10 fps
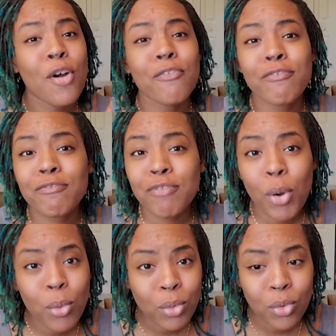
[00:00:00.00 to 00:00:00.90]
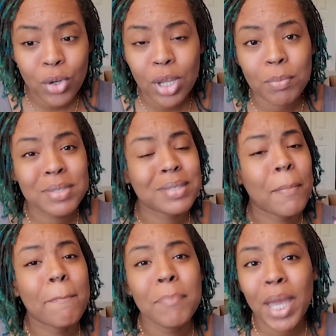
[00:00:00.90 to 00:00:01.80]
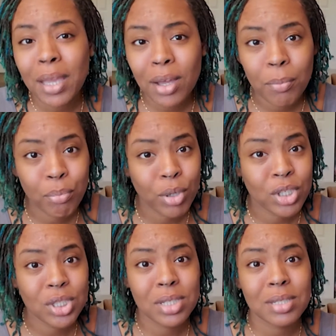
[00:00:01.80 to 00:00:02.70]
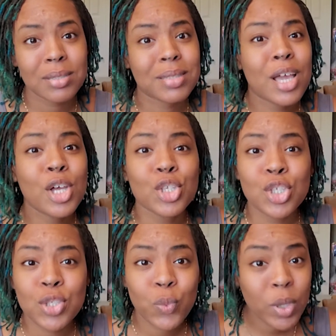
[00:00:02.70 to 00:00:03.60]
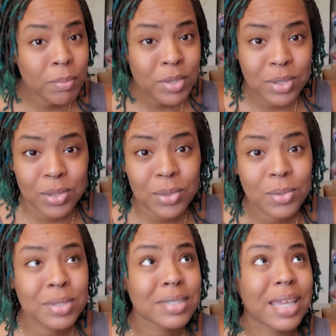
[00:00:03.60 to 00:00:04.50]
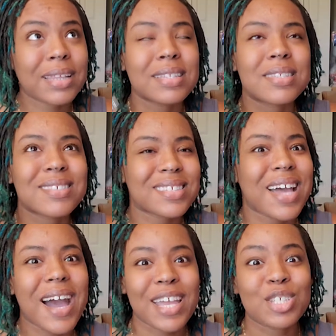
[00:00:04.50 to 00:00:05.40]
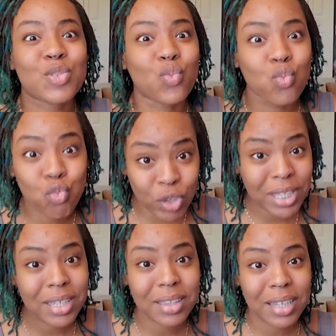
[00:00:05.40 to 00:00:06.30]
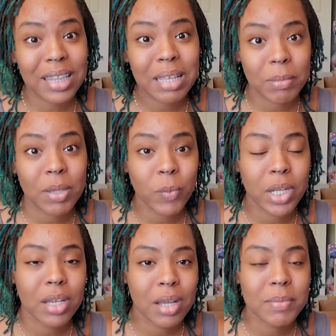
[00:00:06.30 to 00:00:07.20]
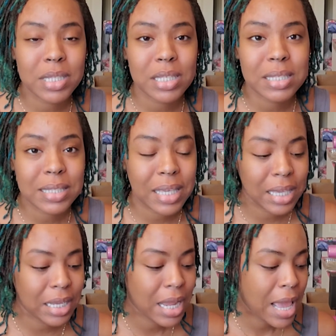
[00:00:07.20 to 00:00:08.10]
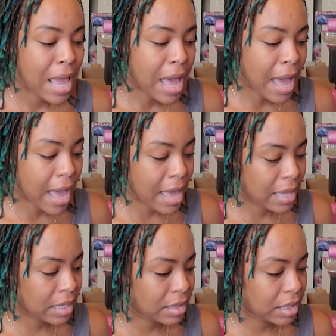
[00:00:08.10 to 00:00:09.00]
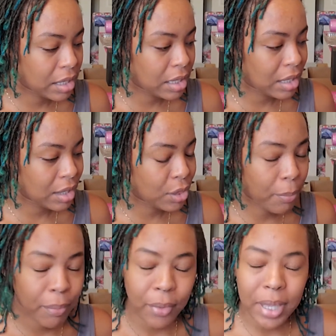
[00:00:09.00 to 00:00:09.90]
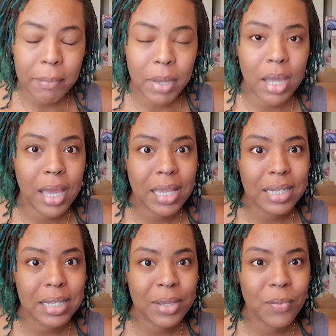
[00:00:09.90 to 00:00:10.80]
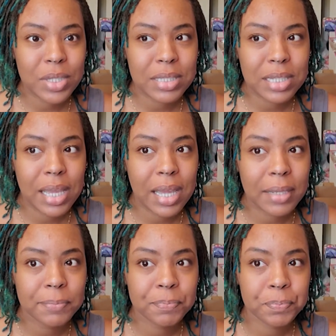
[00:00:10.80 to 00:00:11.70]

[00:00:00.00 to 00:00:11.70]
phone grips, makeup brushes, swimsuits. Like, the sky is really the limit when it comes to this kit. And the point behind it was that